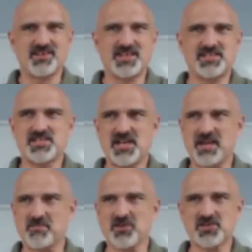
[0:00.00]
It's his
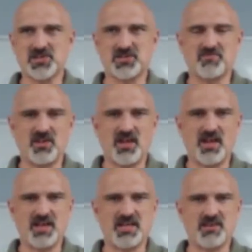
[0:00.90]
neighbor's,
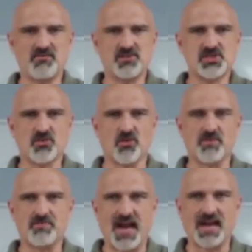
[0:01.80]
and he
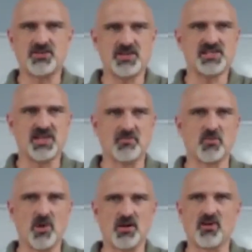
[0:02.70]
restored back to his neighbor
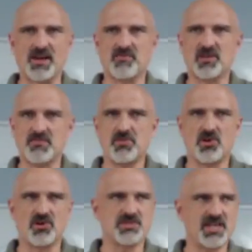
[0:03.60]
what rightfully
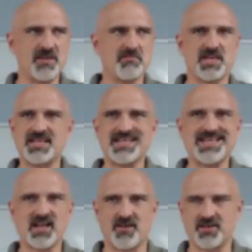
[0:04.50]
belonged to him. He
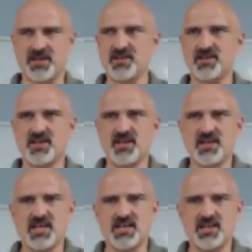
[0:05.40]
didn't covet it.
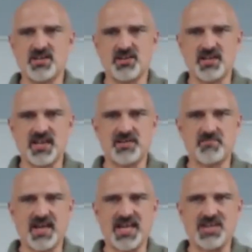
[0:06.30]
He didn't get it
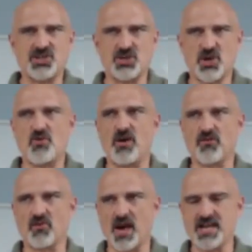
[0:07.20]
by a show
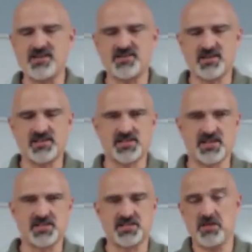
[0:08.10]
of right. He
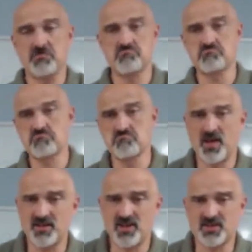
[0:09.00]
says, no,
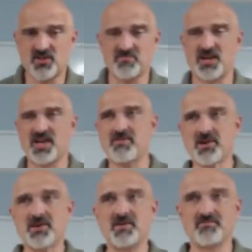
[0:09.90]
I served my
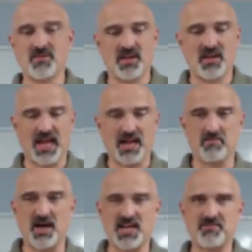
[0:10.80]
neighbor,
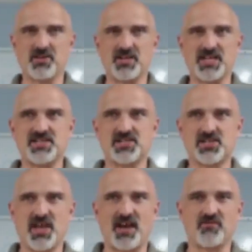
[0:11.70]
and my neighbor needs
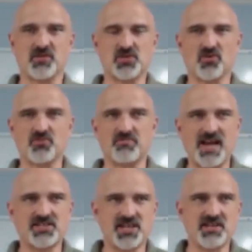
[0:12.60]
to have restored
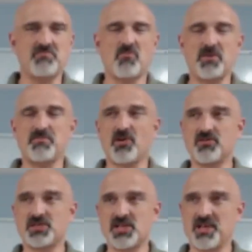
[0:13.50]
back to him what
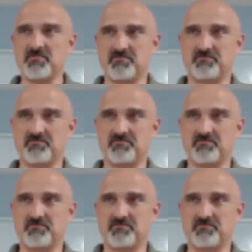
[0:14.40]
belongs to him.